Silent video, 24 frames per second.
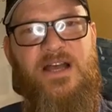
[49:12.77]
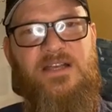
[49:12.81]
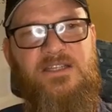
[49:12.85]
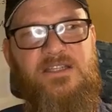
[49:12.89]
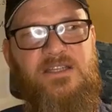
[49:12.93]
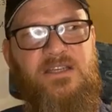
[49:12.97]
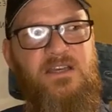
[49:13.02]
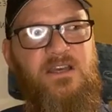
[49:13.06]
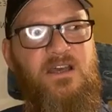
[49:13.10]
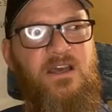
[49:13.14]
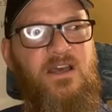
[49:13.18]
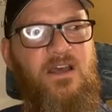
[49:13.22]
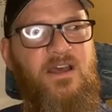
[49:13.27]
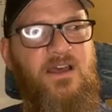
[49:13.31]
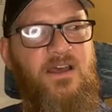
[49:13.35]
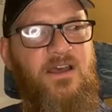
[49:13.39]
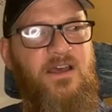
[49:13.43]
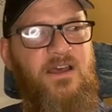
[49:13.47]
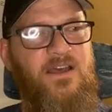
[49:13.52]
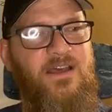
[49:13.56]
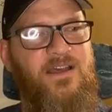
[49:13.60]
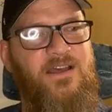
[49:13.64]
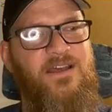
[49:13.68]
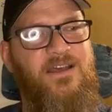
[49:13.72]
ask,
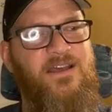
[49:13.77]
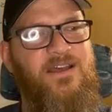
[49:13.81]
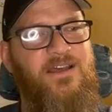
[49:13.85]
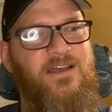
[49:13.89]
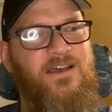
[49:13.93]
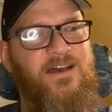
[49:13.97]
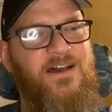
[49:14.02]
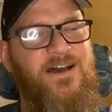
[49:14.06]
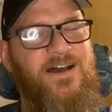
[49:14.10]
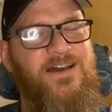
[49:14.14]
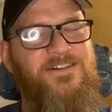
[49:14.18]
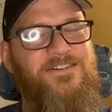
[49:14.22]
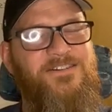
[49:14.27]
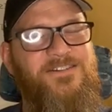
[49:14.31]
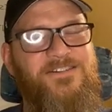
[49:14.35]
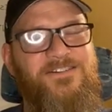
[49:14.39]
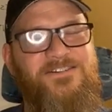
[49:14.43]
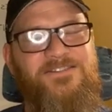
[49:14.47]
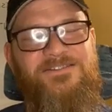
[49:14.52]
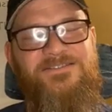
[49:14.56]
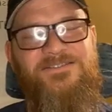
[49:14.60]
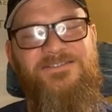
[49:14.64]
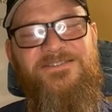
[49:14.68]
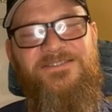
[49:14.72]
I don't
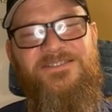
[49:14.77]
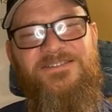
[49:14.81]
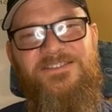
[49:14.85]
know.